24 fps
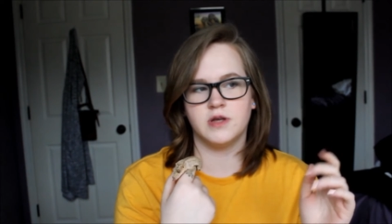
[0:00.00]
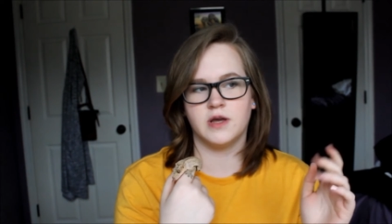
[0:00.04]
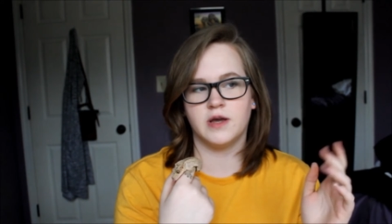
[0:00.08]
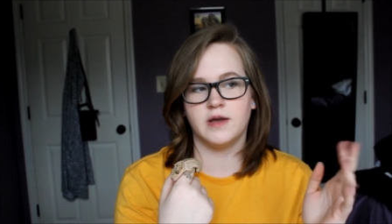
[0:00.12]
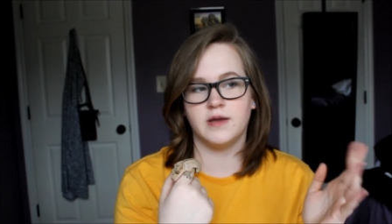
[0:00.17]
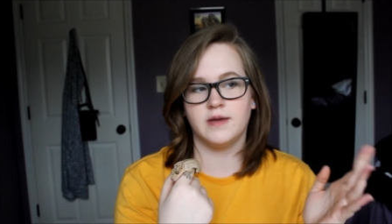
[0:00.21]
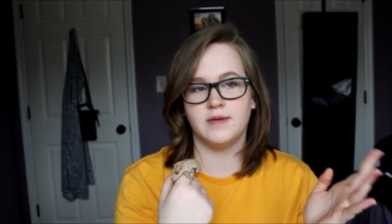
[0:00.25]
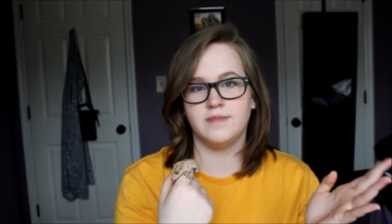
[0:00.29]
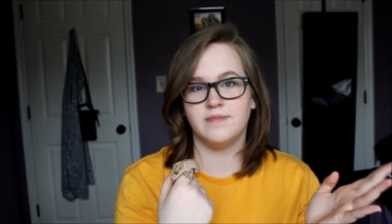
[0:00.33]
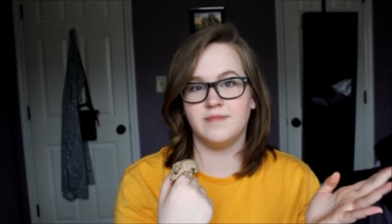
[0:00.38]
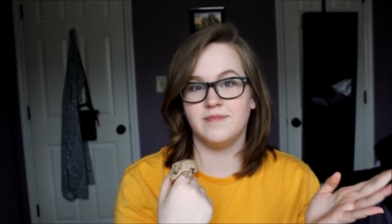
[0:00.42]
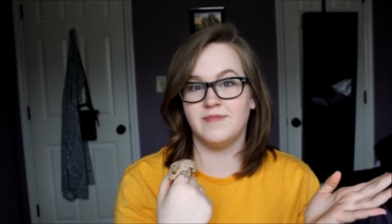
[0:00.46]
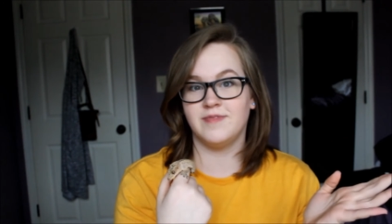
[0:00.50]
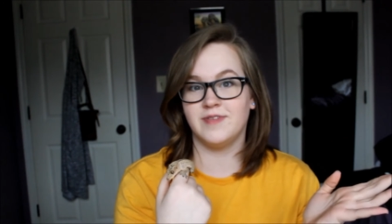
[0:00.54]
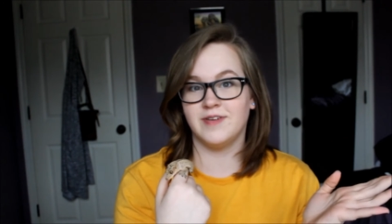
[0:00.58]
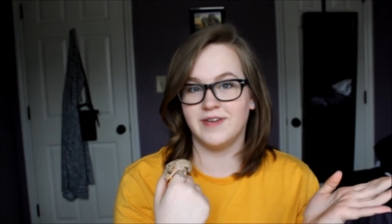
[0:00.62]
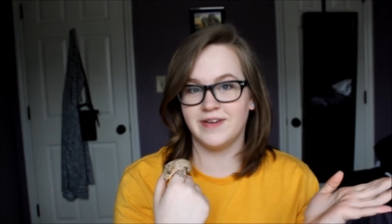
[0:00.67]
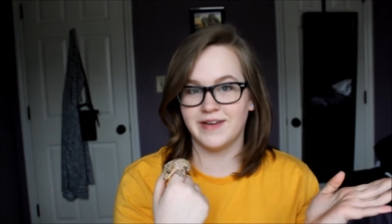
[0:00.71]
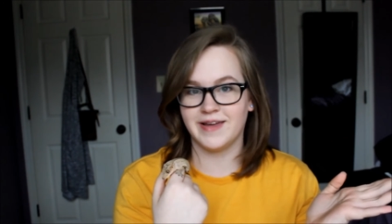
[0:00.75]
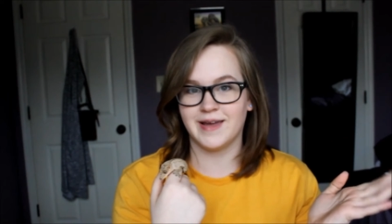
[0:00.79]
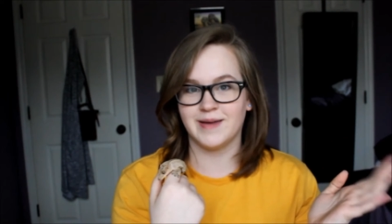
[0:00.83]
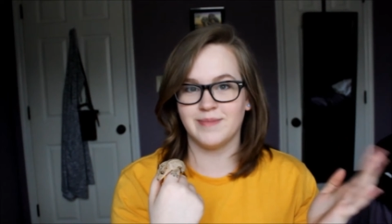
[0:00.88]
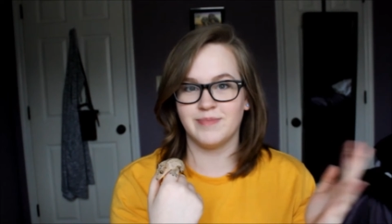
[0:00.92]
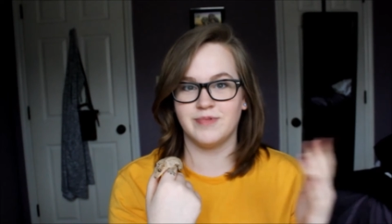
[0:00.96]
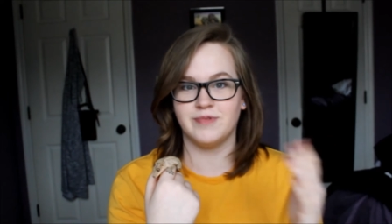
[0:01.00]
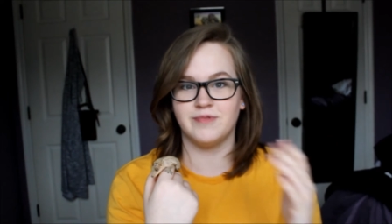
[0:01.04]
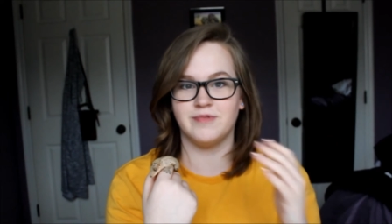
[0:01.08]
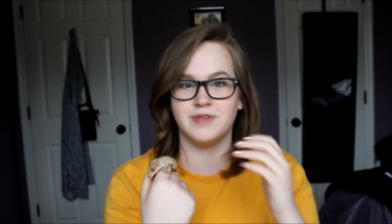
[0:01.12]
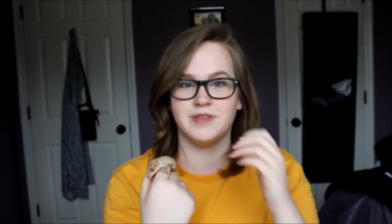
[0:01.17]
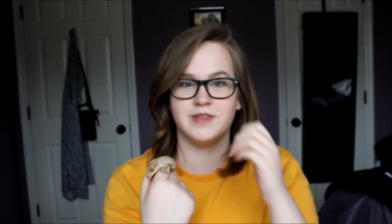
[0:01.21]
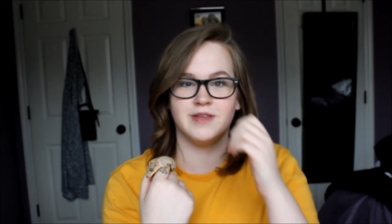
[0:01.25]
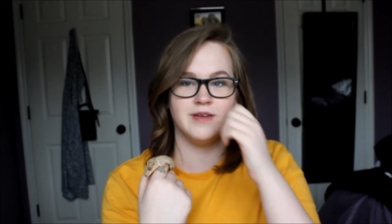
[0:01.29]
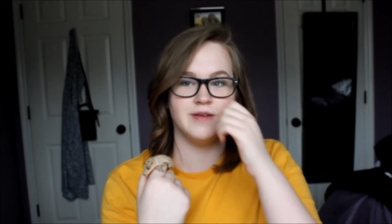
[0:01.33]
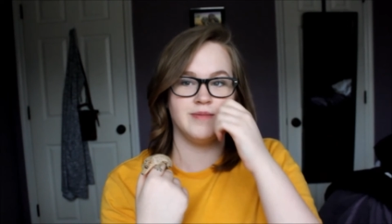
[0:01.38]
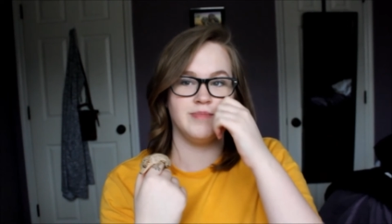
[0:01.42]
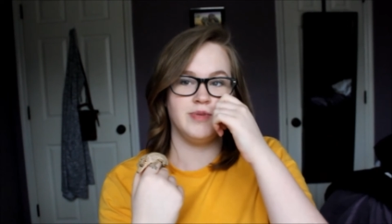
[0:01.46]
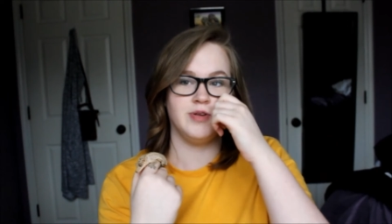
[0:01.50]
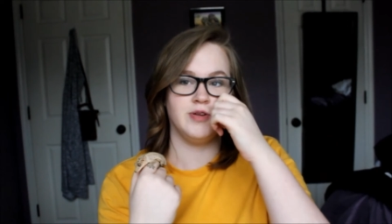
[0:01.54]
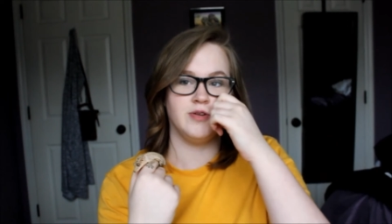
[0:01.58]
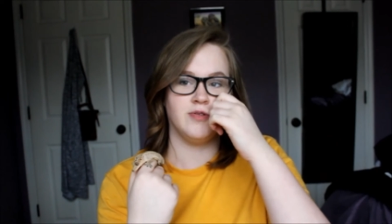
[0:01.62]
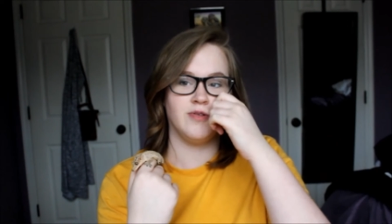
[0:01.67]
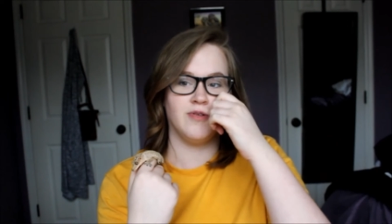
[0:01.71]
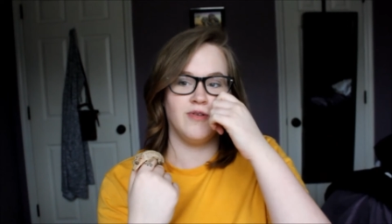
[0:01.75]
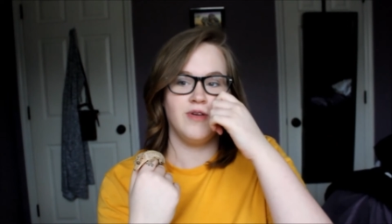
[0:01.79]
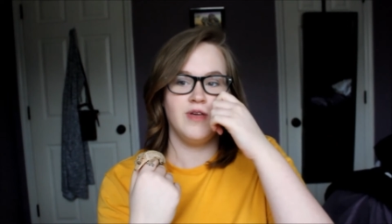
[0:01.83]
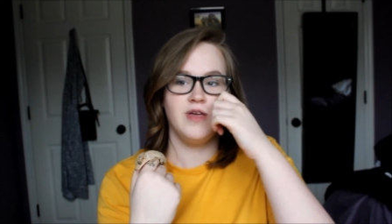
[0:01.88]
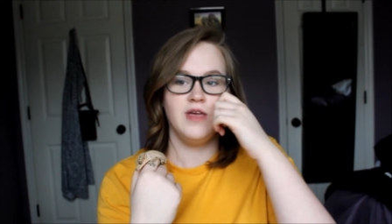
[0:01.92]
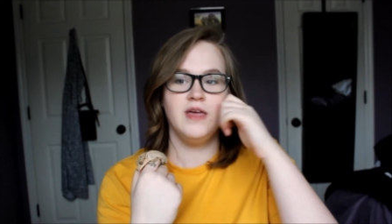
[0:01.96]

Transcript: I'm very happy with him, you know.